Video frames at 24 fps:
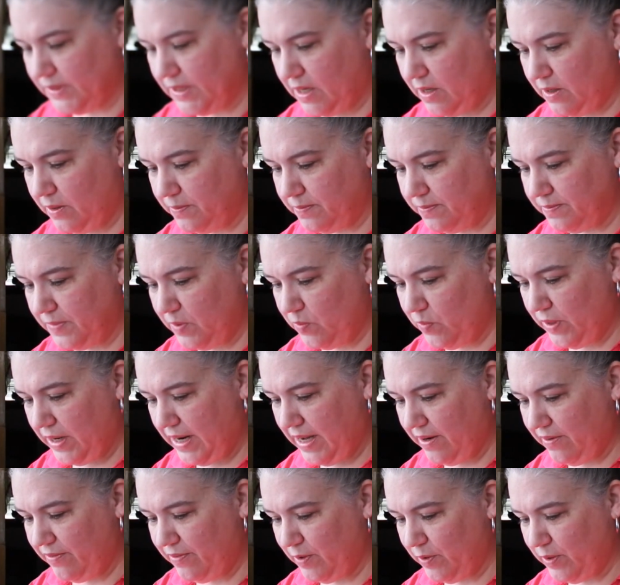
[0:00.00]
um, it went
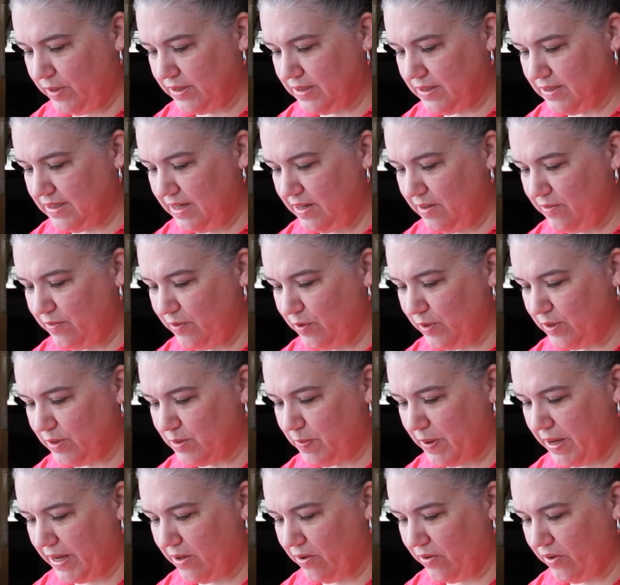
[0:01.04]
out of focus. Not focus
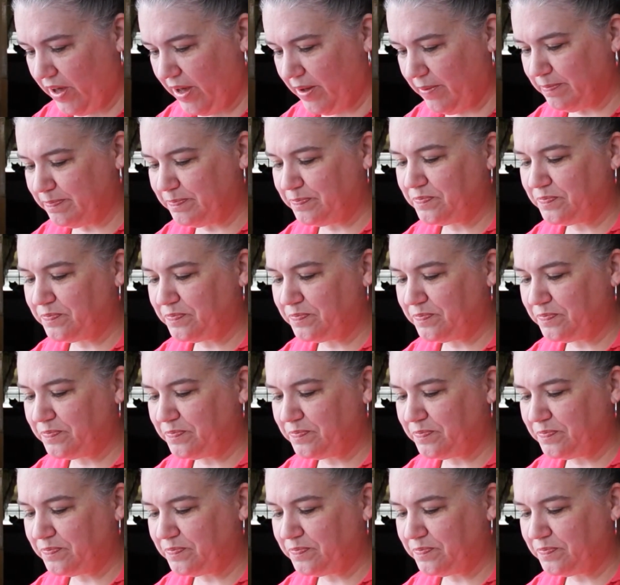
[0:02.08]
back. Okay.